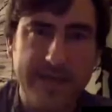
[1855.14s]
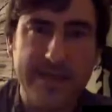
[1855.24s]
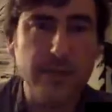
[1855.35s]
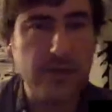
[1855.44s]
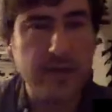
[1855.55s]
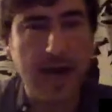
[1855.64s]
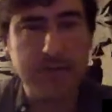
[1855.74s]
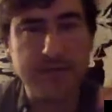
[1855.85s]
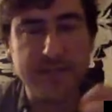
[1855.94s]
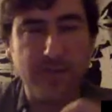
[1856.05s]
looted
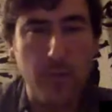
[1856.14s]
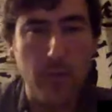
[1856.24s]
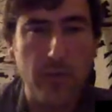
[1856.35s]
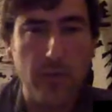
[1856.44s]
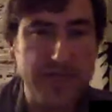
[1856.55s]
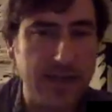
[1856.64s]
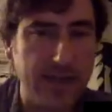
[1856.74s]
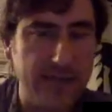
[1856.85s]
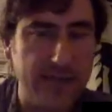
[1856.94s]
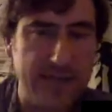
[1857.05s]
objects from more recent
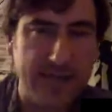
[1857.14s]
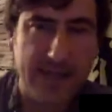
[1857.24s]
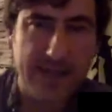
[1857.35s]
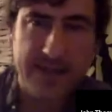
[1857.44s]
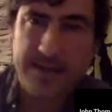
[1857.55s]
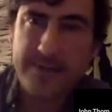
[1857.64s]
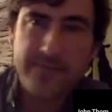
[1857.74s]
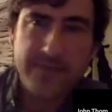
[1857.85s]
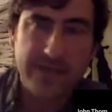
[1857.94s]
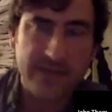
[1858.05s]
conflicts, like,
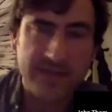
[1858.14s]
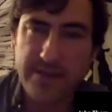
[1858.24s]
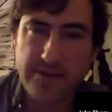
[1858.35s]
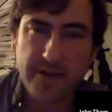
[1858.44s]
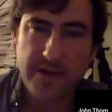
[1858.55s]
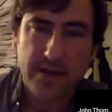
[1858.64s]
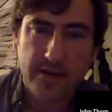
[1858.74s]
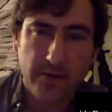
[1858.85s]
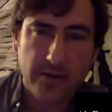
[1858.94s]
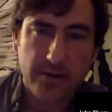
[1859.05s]
you know, Syria or